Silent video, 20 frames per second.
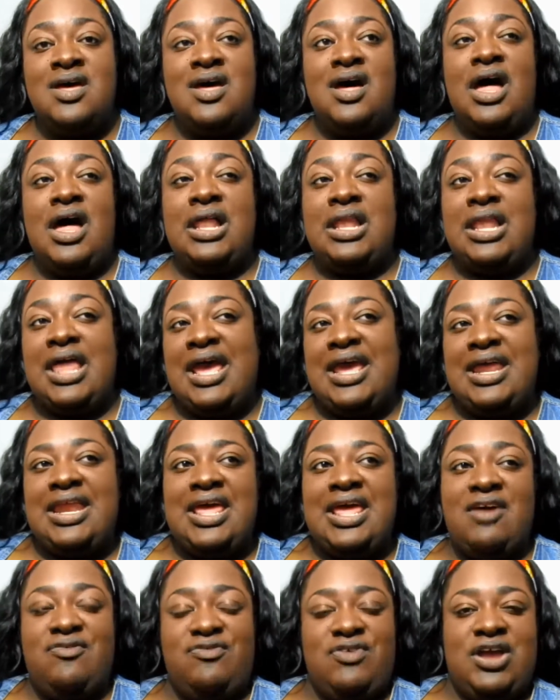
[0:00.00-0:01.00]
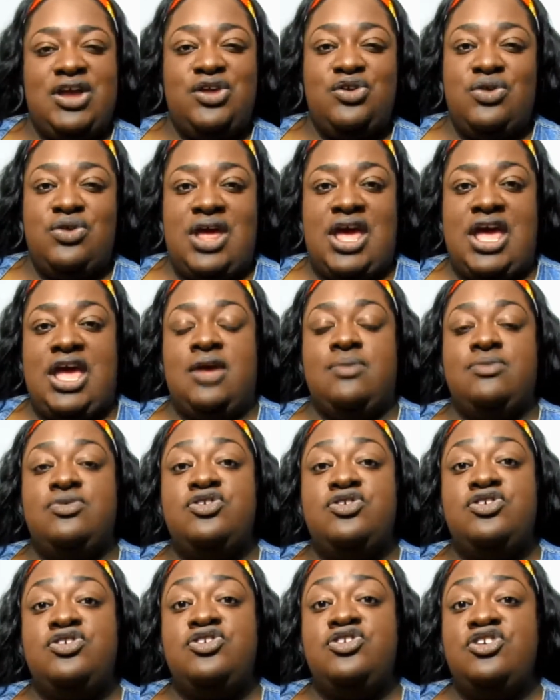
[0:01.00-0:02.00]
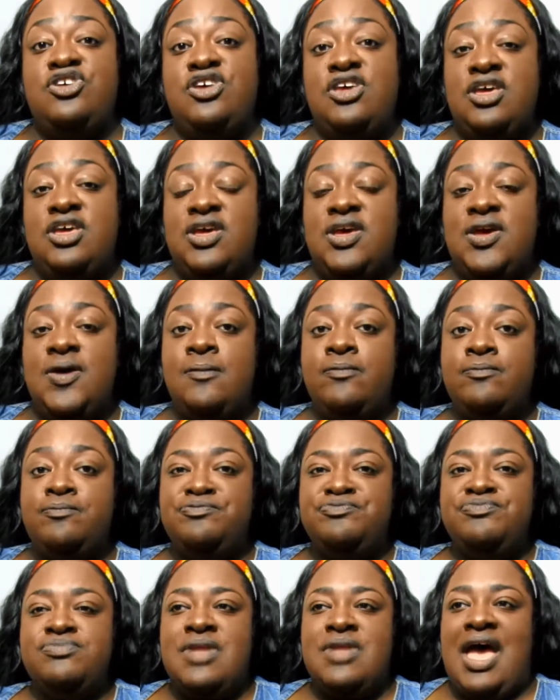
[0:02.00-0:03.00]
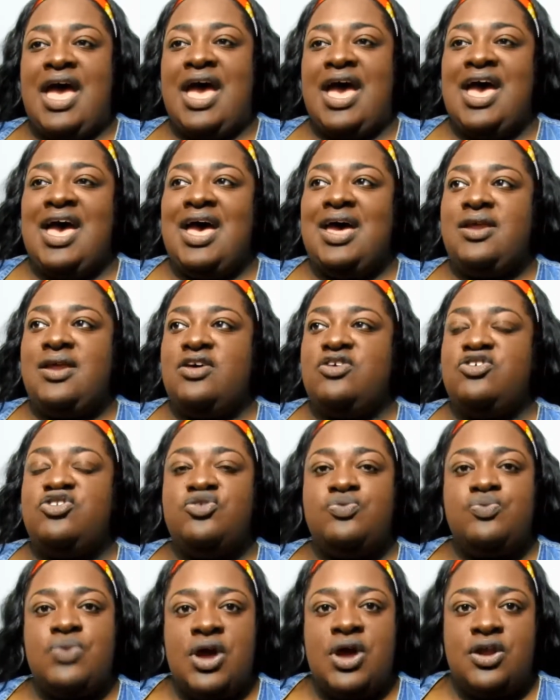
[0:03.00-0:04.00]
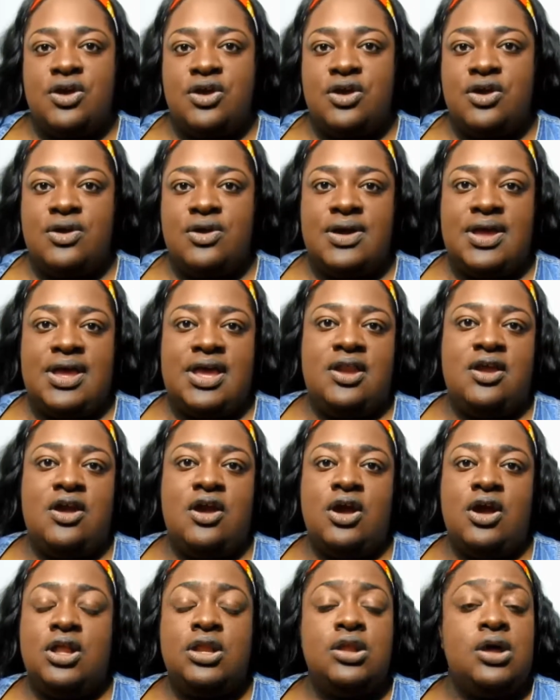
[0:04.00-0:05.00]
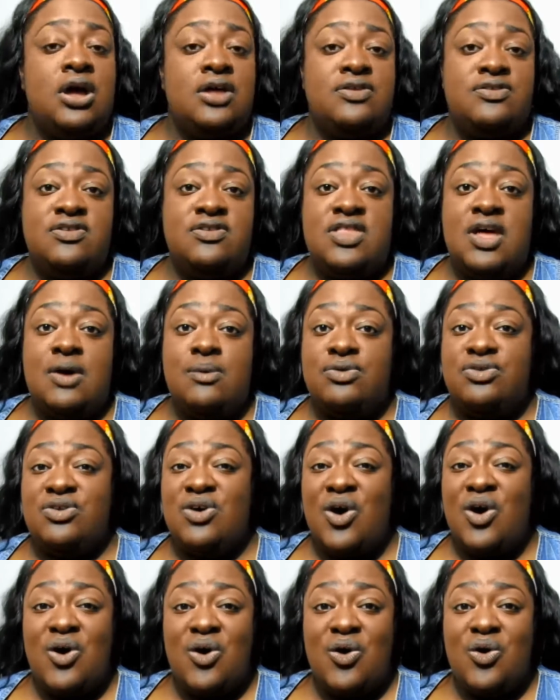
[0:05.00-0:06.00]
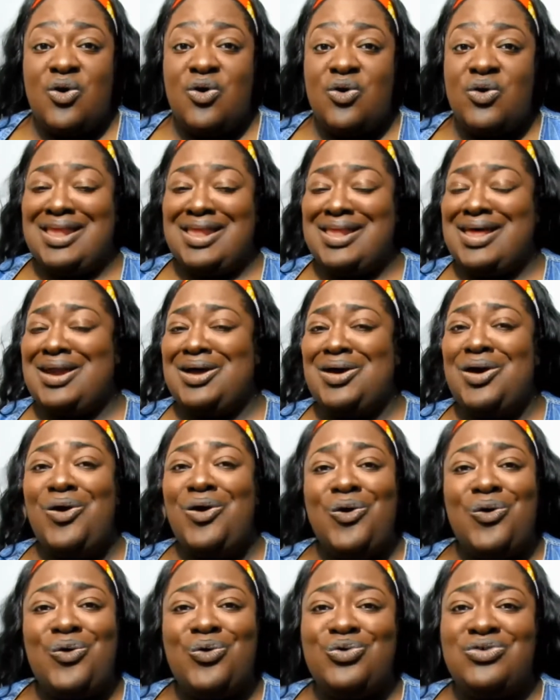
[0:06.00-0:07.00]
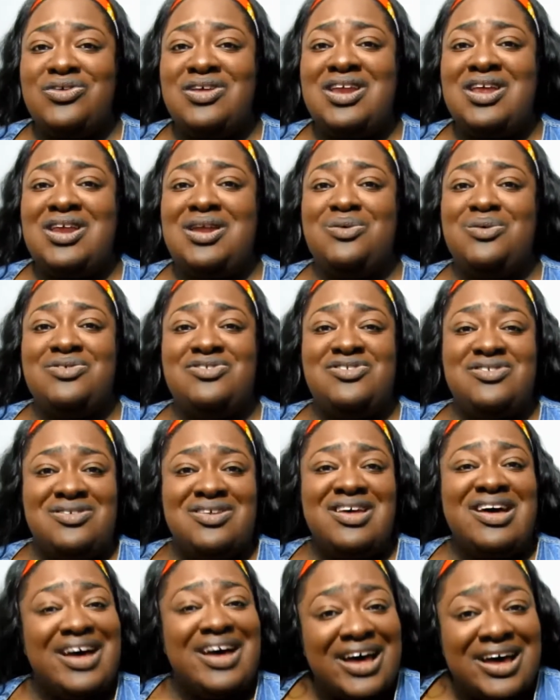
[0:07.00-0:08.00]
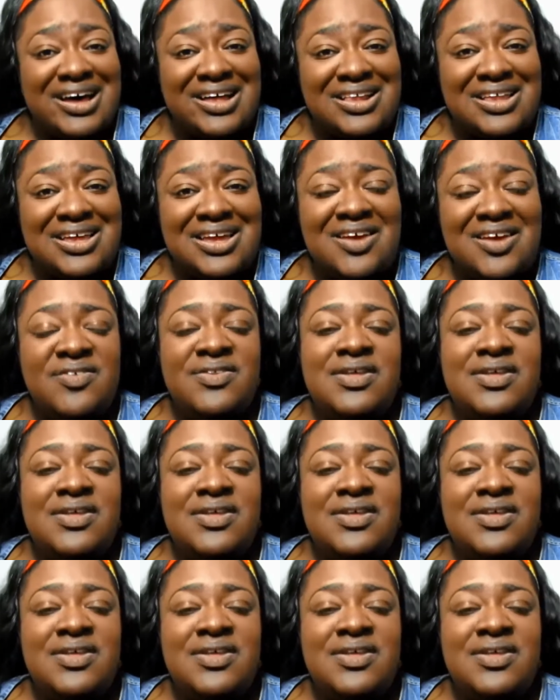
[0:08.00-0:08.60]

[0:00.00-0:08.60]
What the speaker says: a lady, I forget her name, she had a sweater in her closet that was old, a lot of holes in it, it was just ugly,